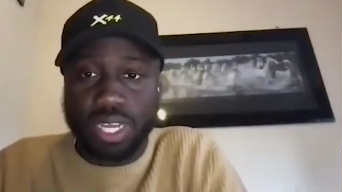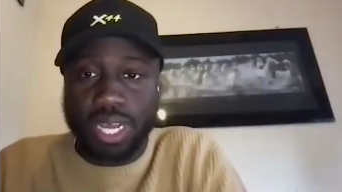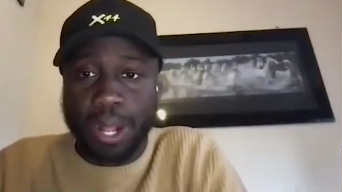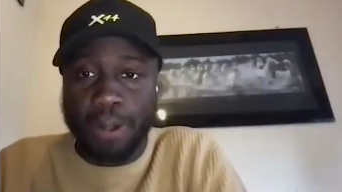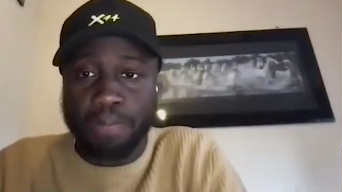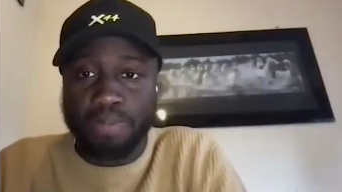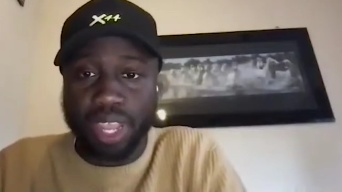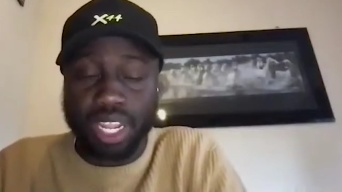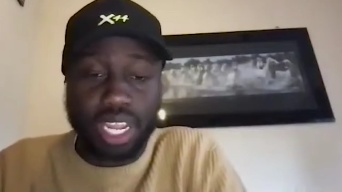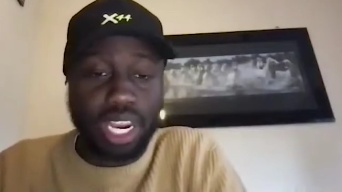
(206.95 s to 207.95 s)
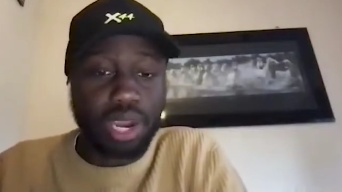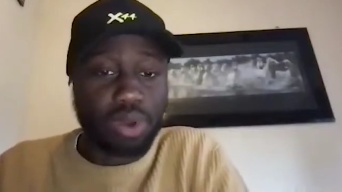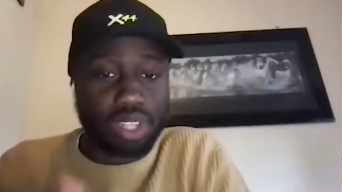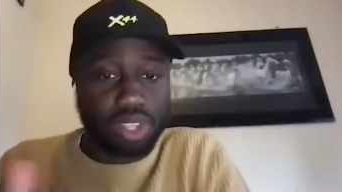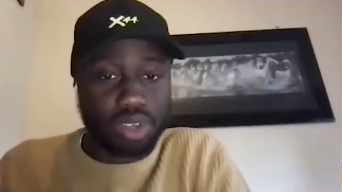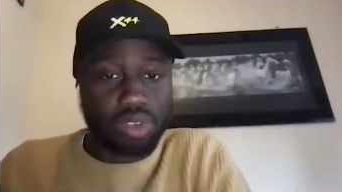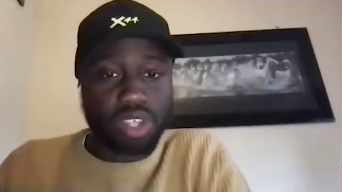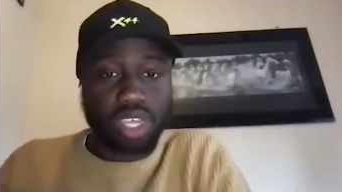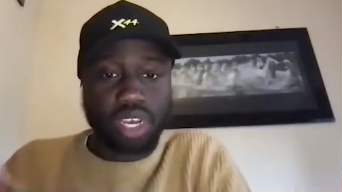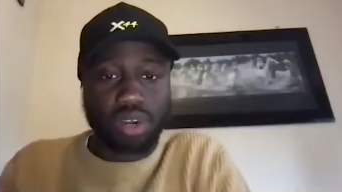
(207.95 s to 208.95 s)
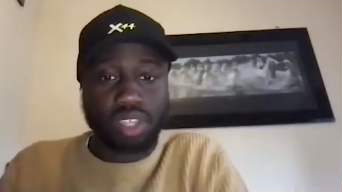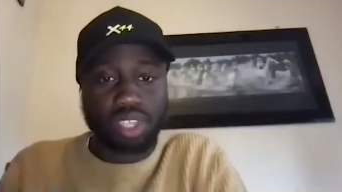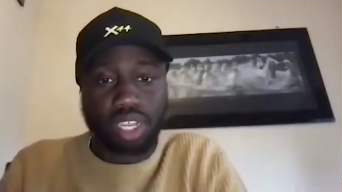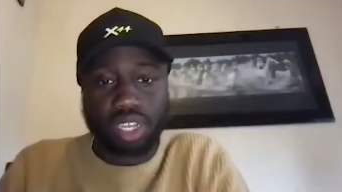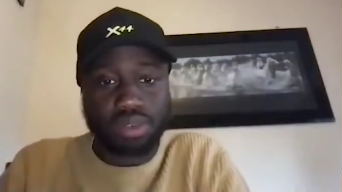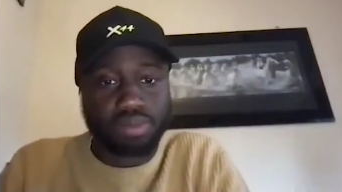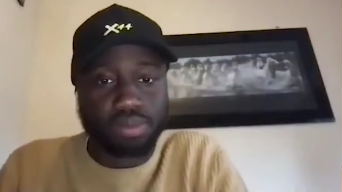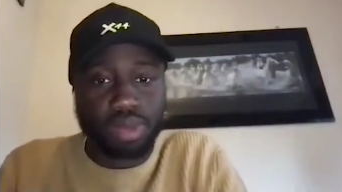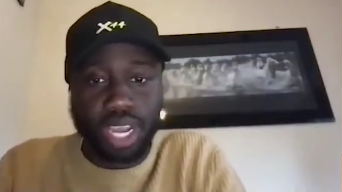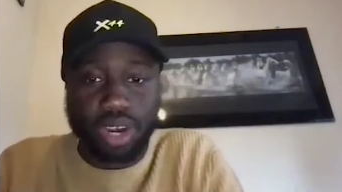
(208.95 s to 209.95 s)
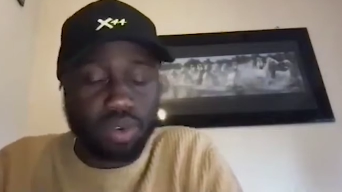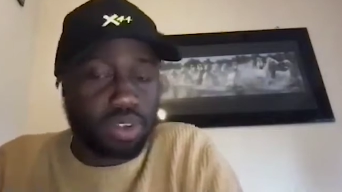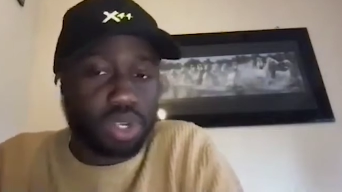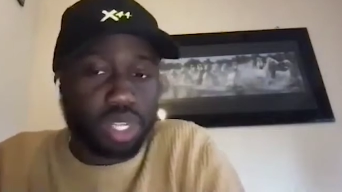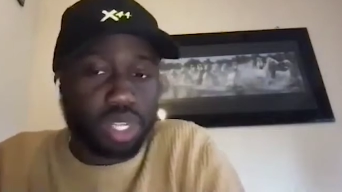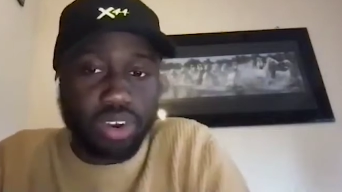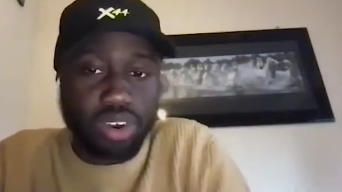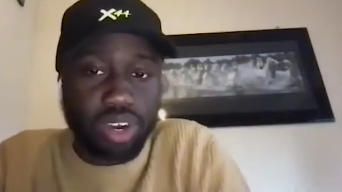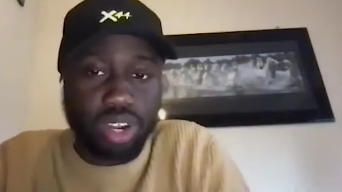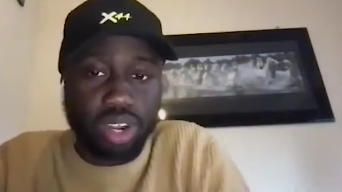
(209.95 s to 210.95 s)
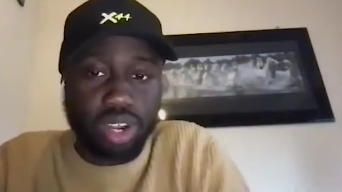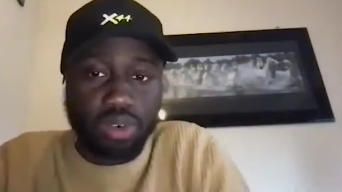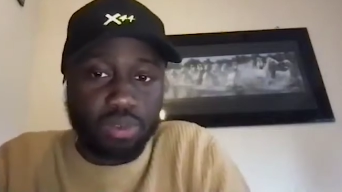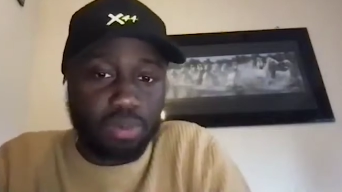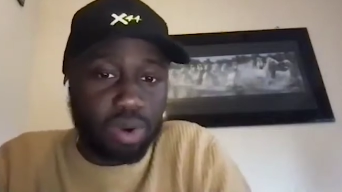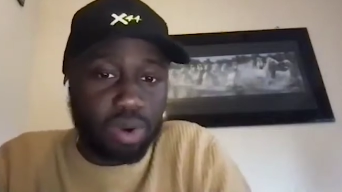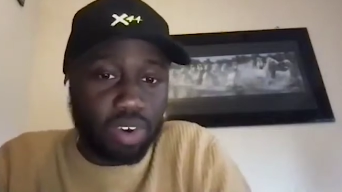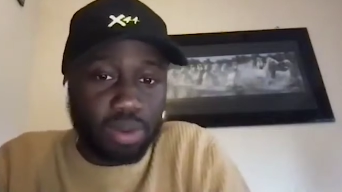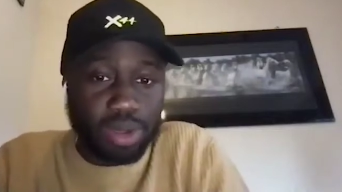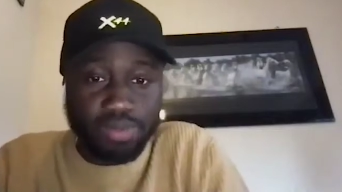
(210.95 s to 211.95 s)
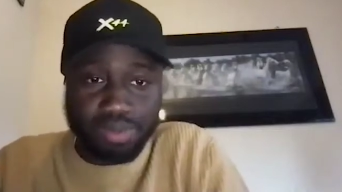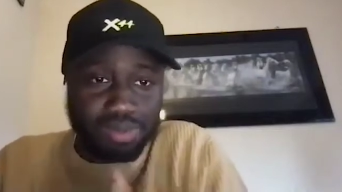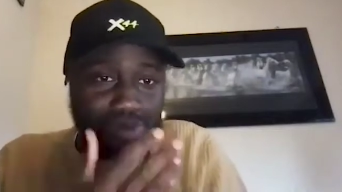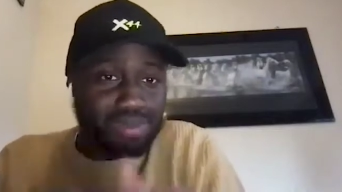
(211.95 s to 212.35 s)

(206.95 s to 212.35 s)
Um, and then I went to UCL to study mechanical engineering with programming